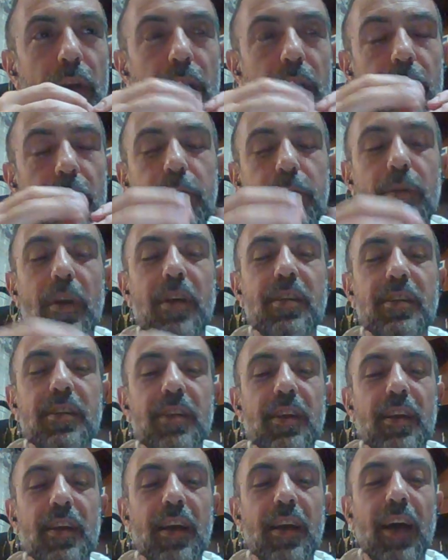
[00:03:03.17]
it
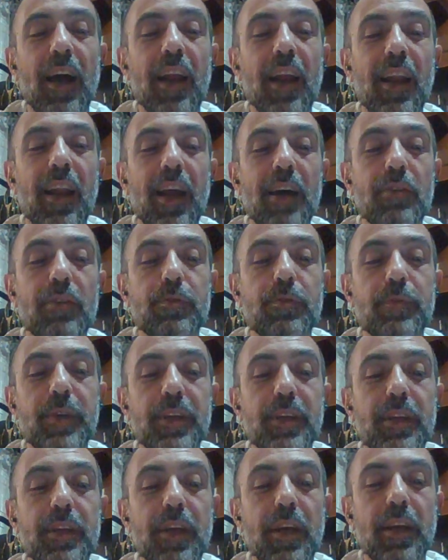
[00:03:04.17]
allowed
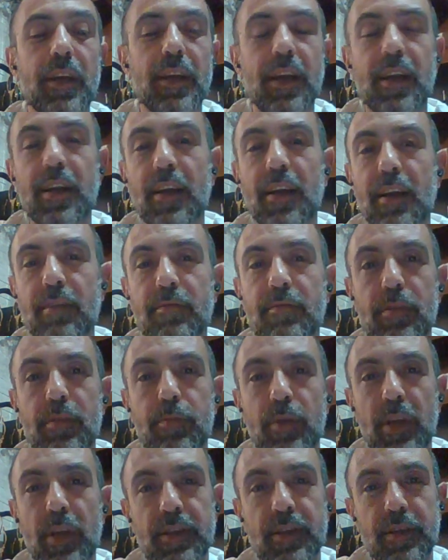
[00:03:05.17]
me, and again, like I'm
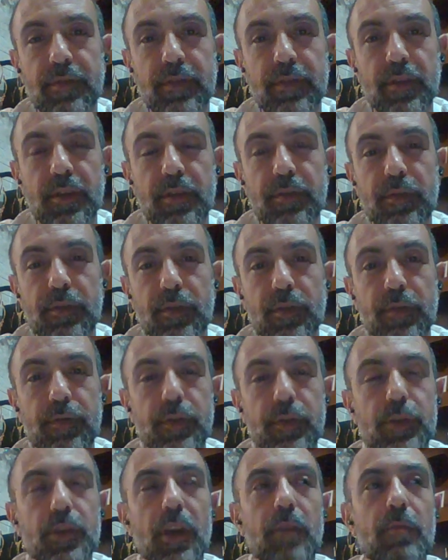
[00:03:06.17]
verbalizing it for the
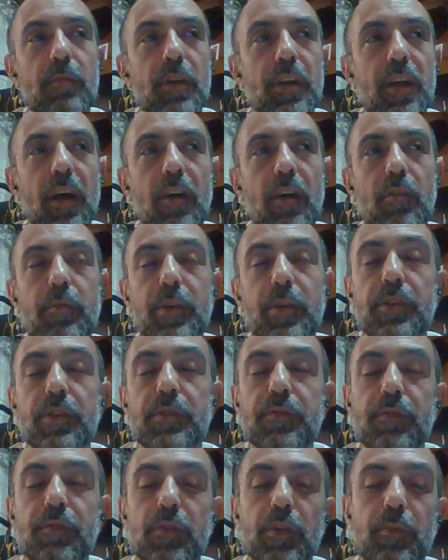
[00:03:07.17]
first time right now
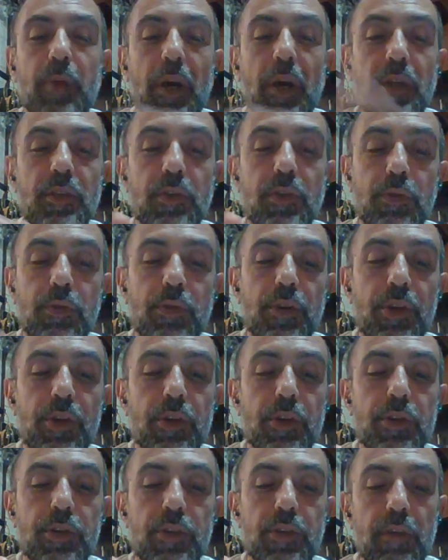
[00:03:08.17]
because for the past 2
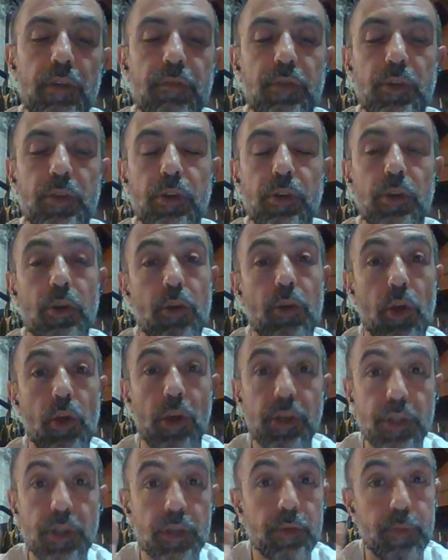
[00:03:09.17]
years I've literally
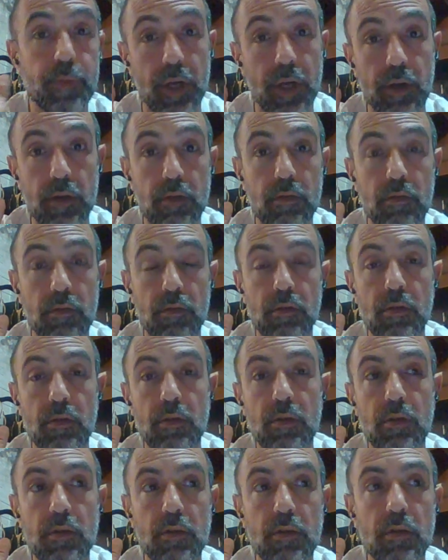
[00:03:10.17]
just been
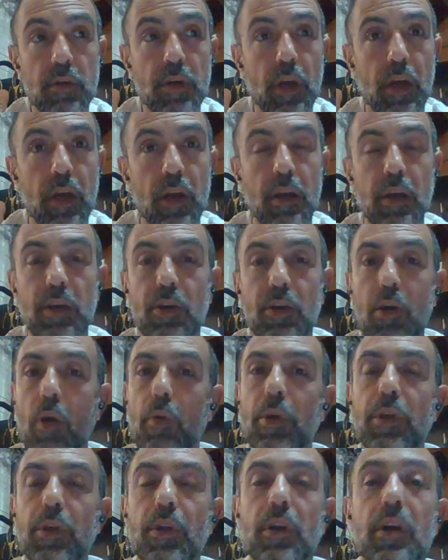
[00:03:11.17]
kind of like
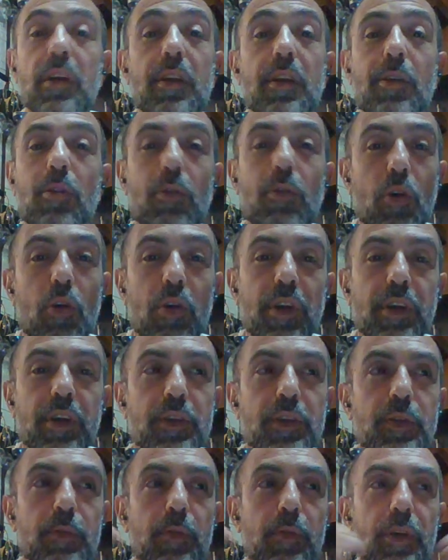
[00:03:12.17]
going there and enjoying
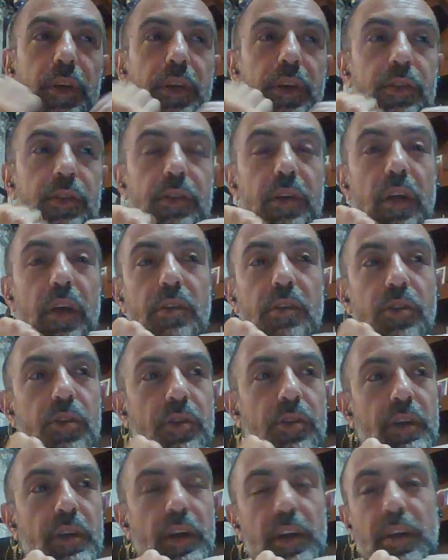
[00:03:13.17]
his place and
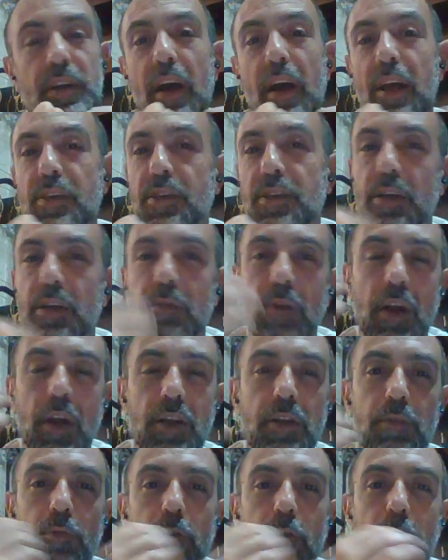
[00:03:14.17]
just kind of asking
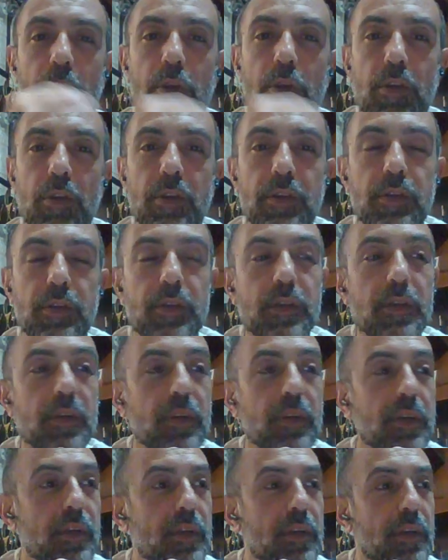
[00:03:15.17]
random questions.
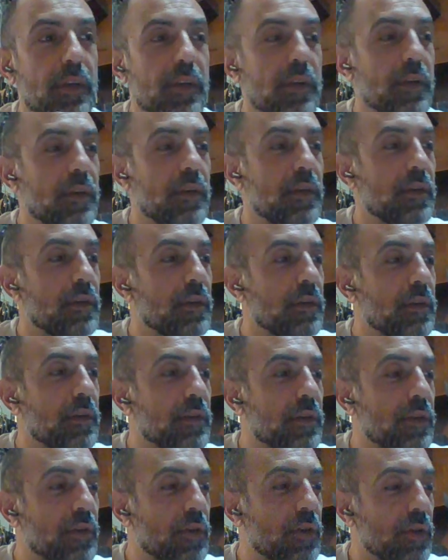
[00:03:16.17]

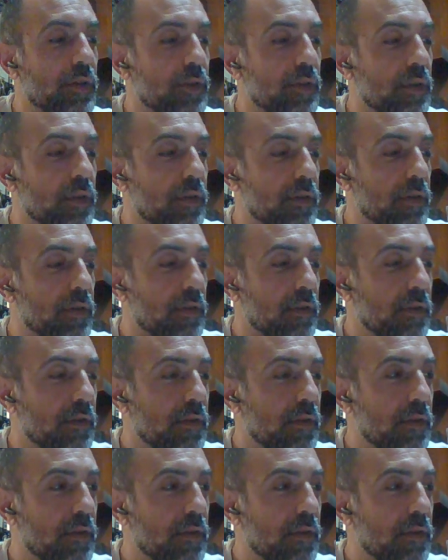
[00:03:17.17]
Just